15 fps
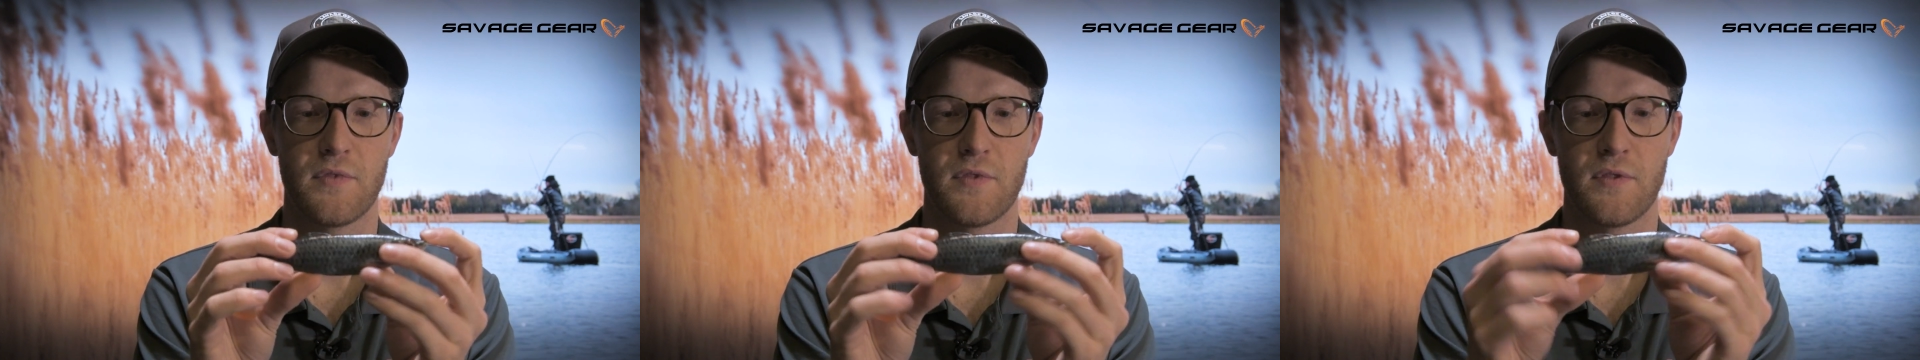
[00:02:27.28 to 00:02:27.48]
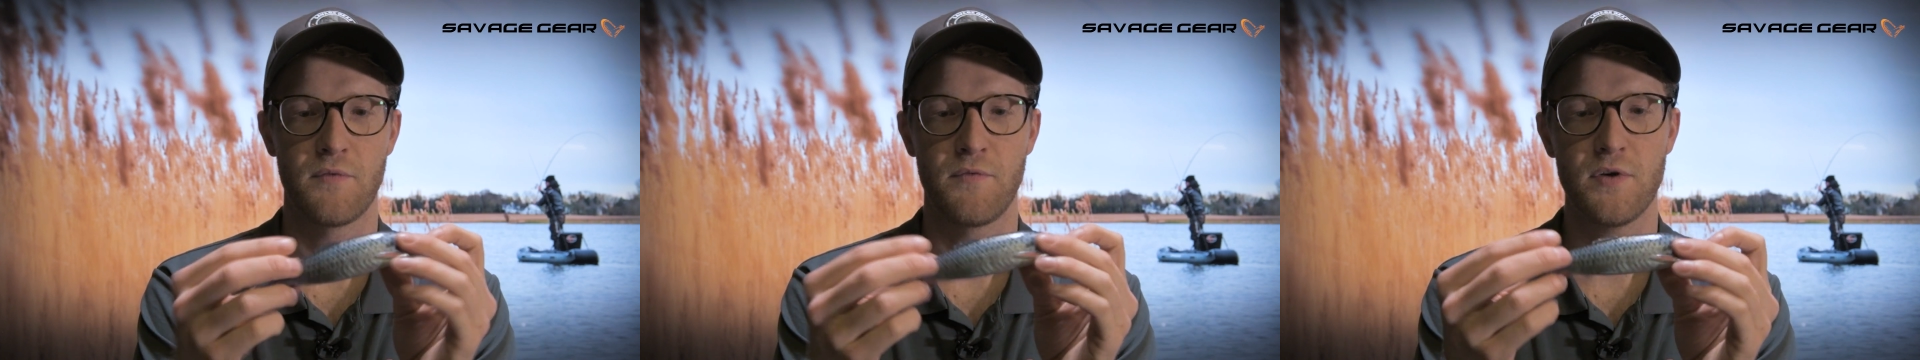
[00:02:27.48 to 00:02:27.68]

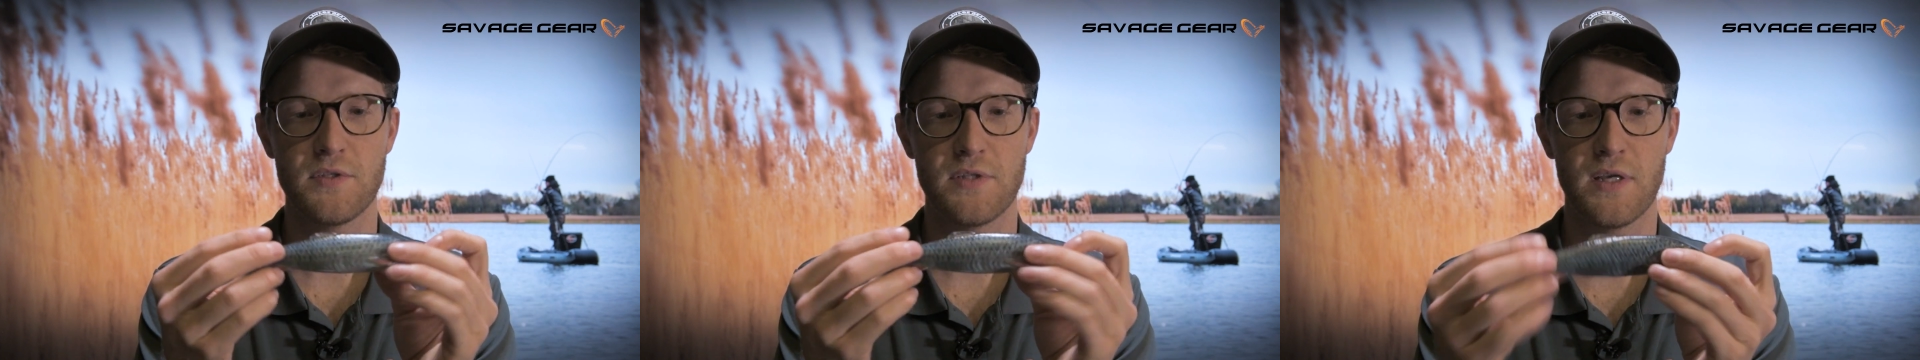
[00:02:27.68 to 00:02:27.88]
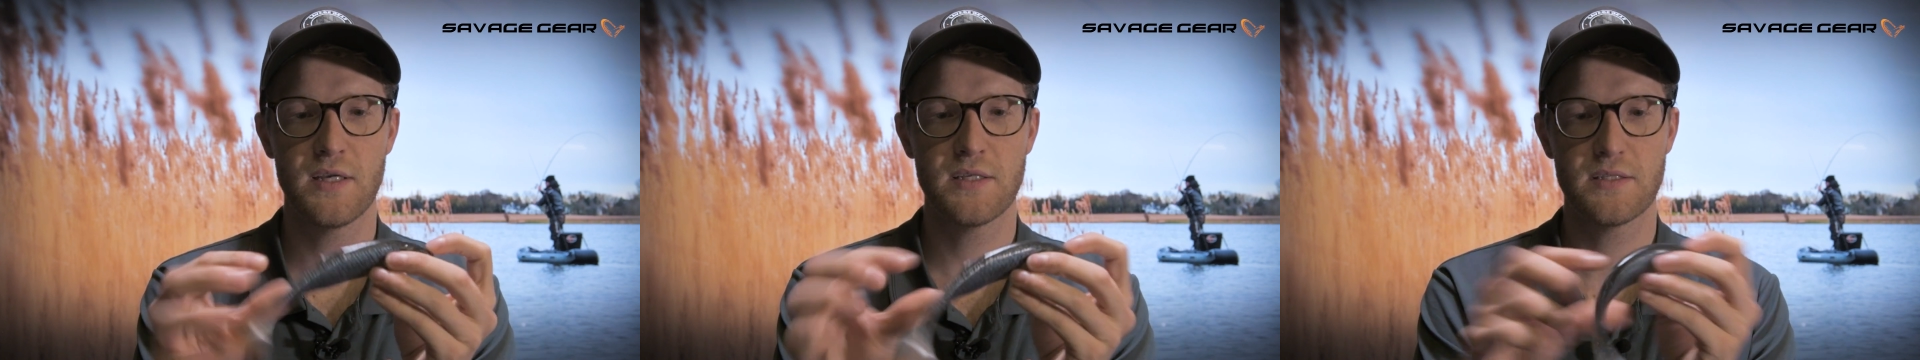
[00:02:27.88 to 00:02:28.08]
The first
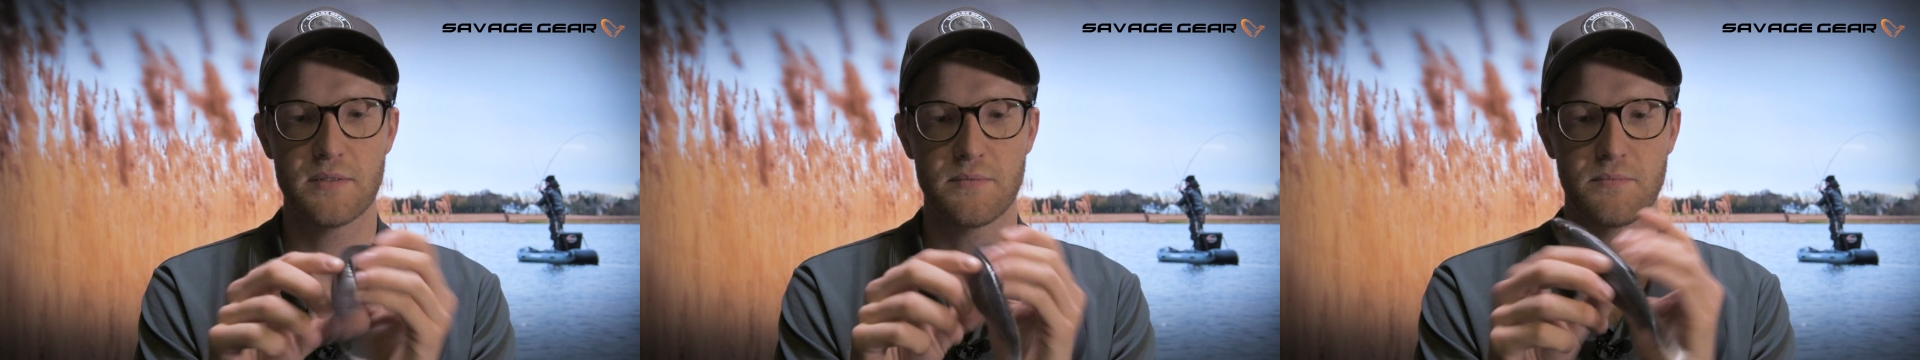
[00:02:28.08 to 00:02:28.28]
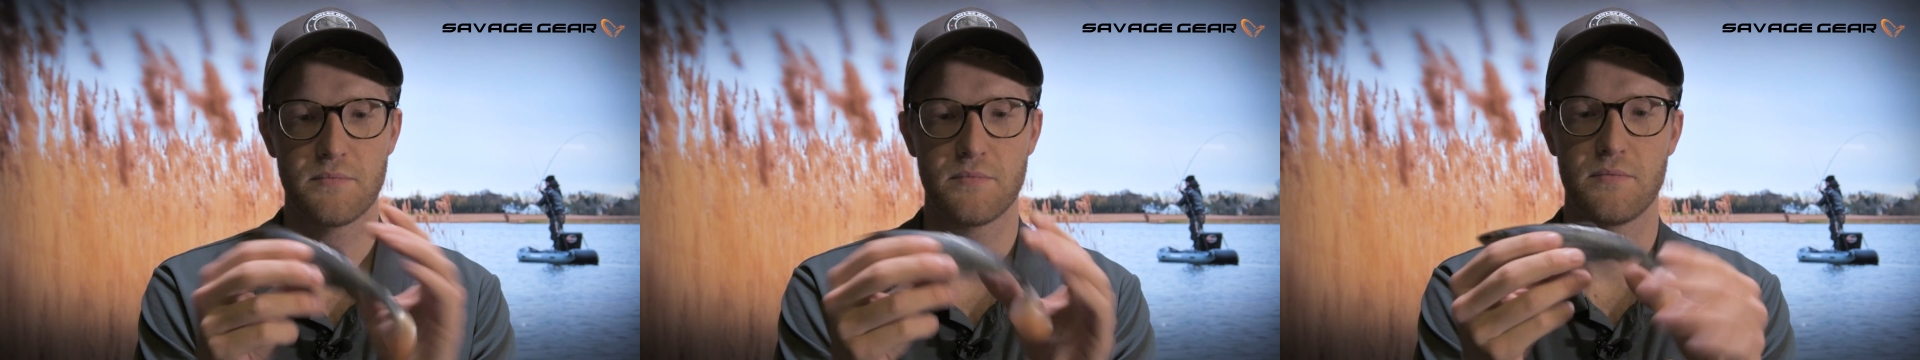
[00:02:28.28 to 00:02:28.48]
thing is
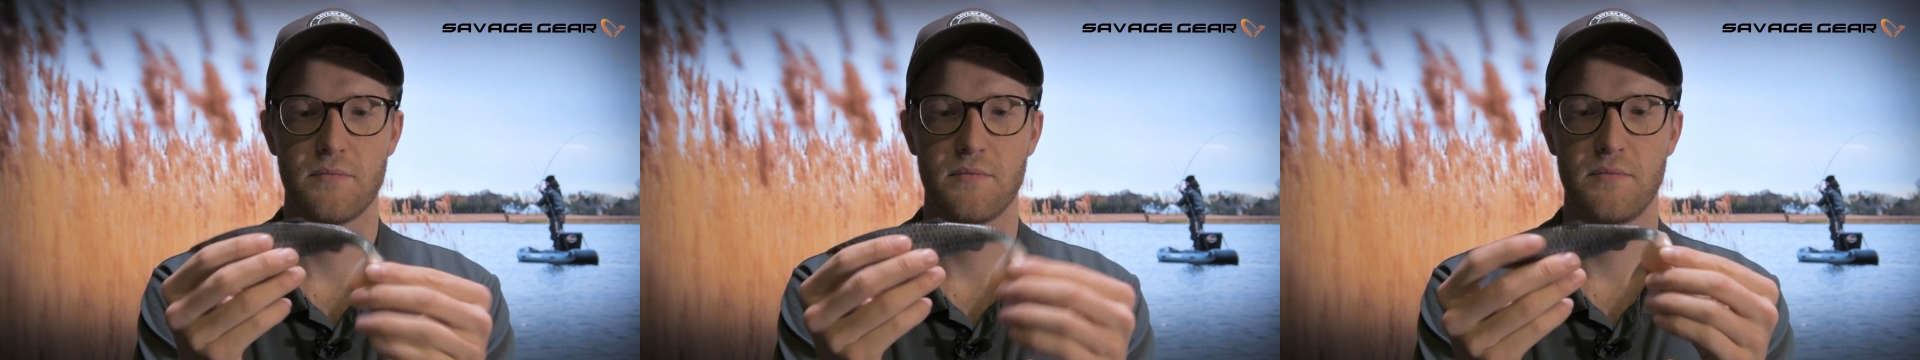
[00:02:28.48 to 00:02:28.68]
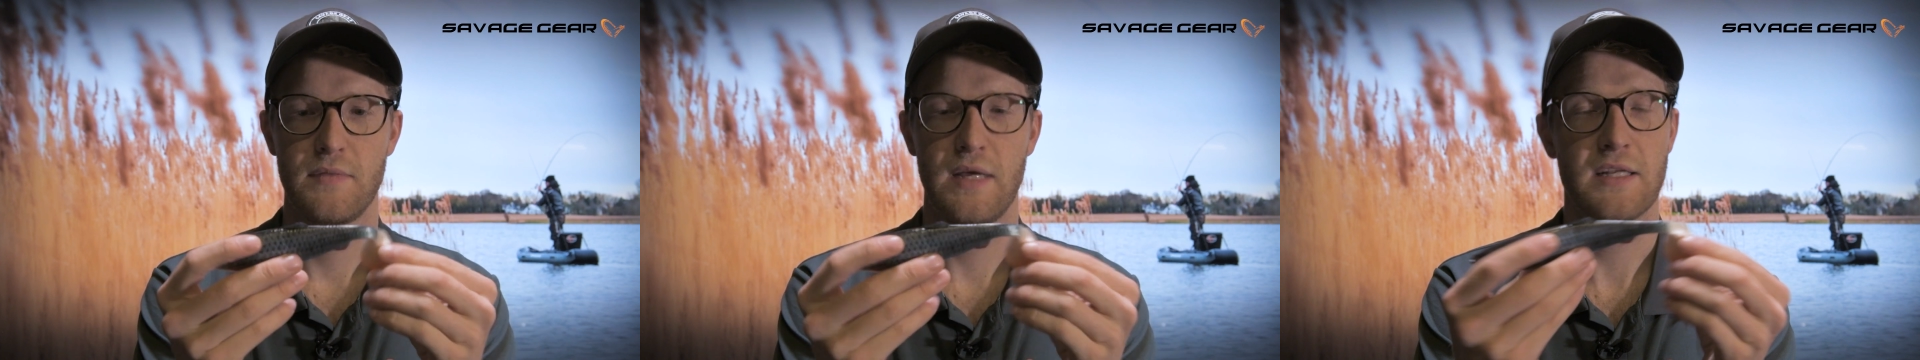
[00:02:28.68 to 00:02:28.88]

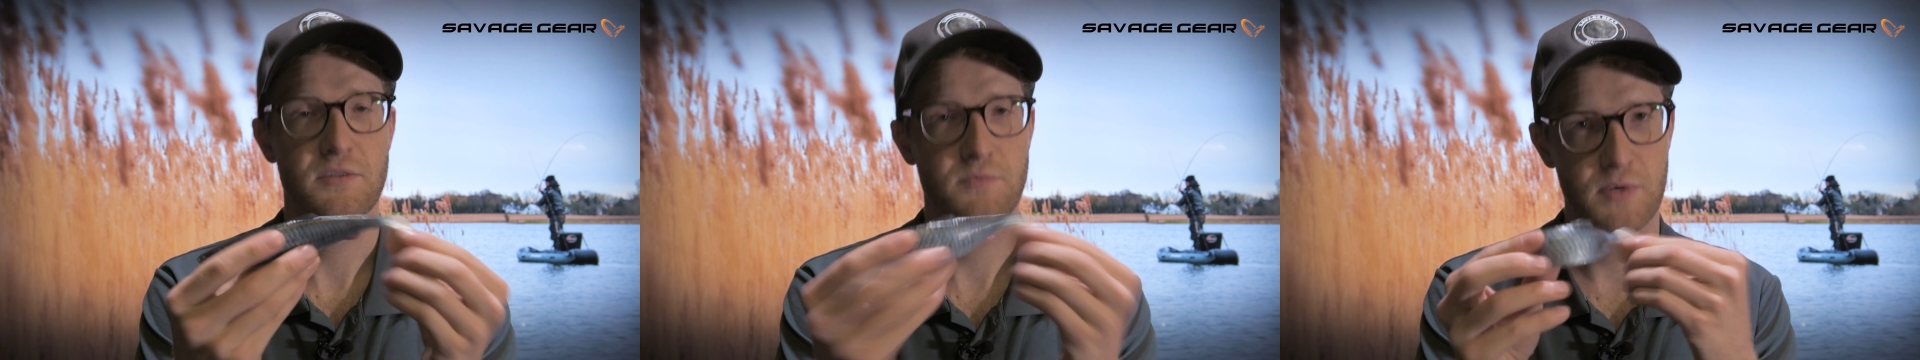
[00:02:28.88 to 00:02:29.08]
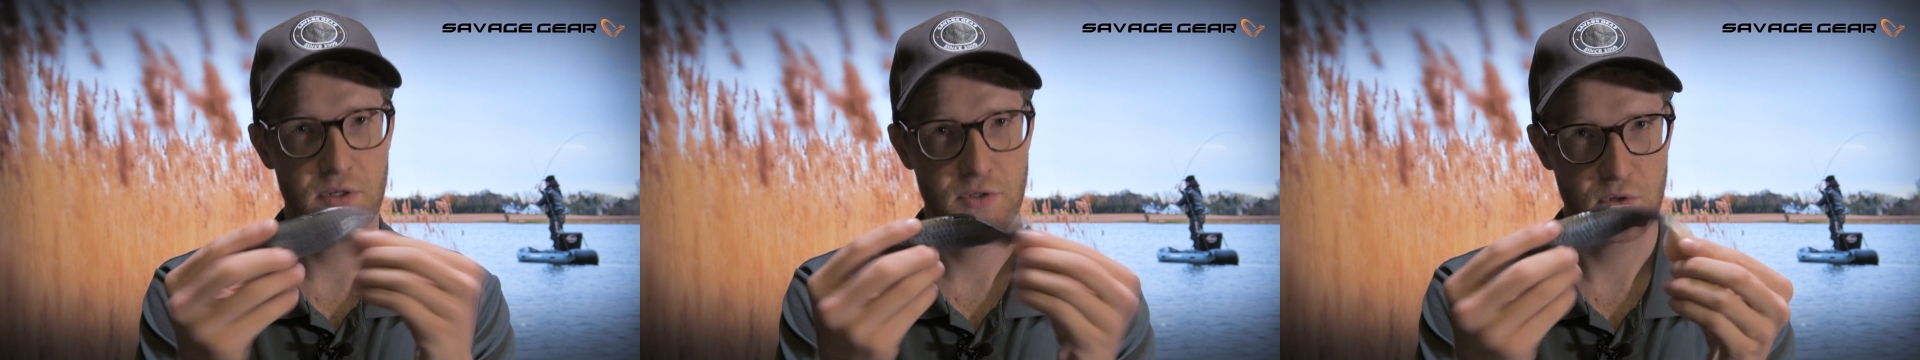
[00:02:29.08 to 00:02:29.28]
that it's
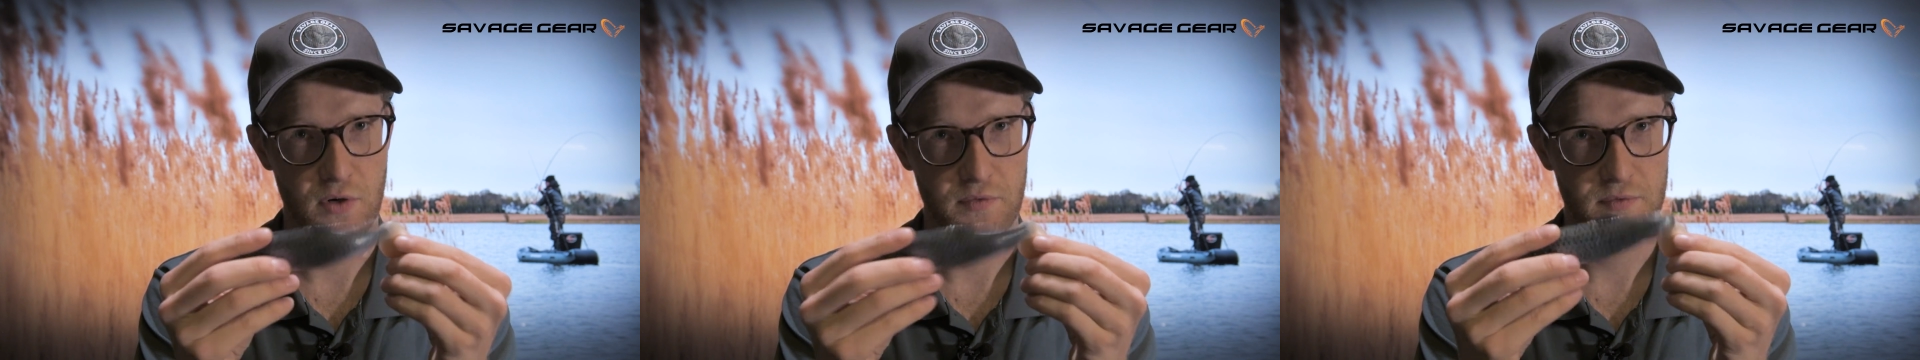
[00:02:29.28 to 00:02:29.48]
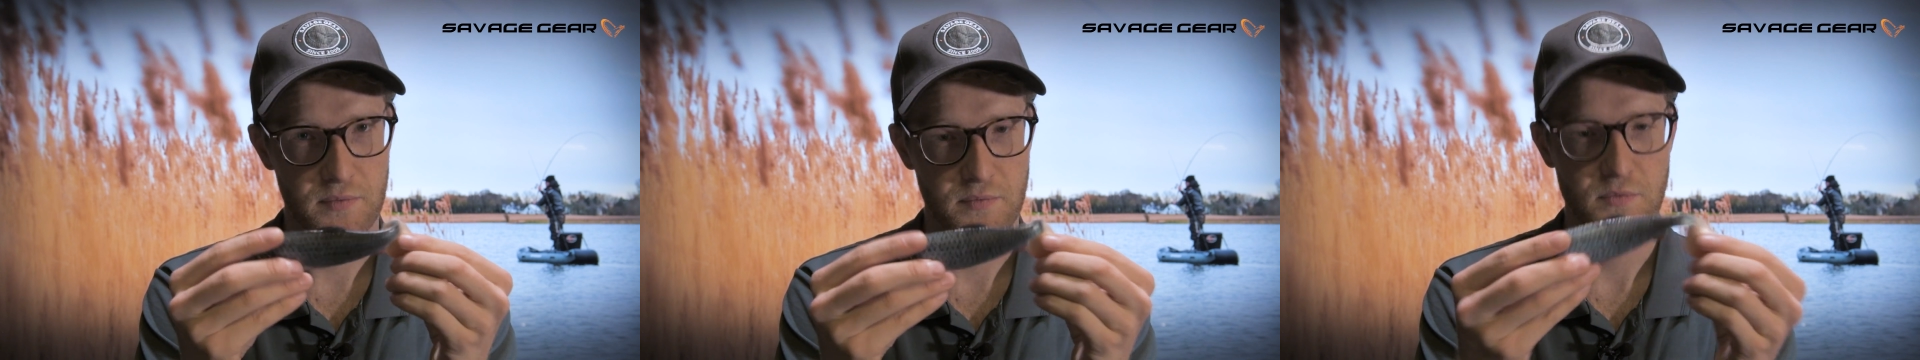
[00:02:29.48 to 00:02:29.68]
pretty
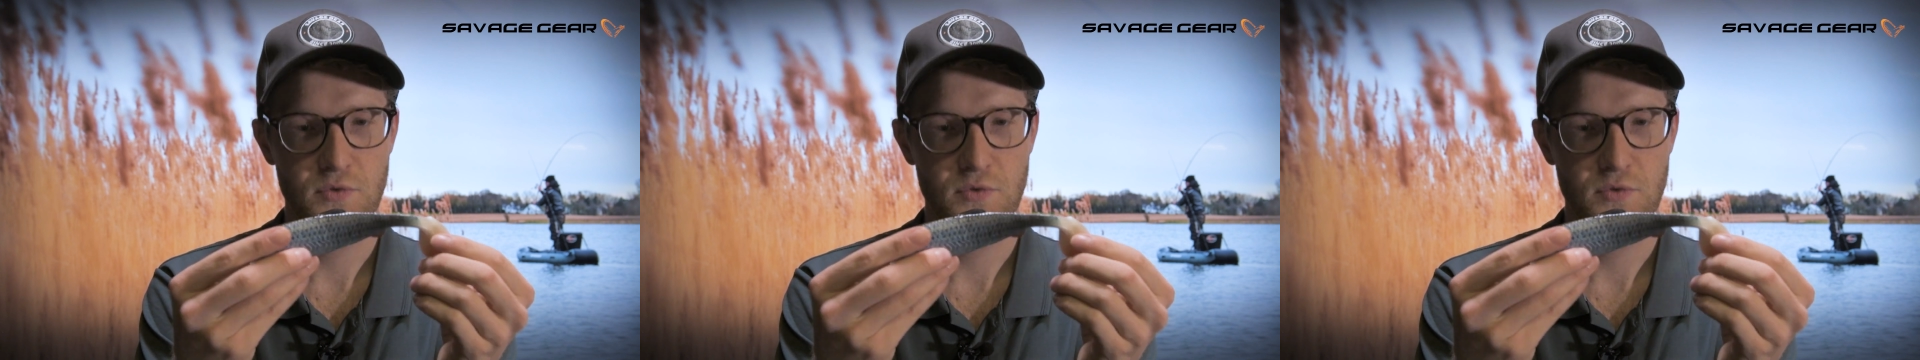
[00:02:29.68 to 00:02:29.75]
soft.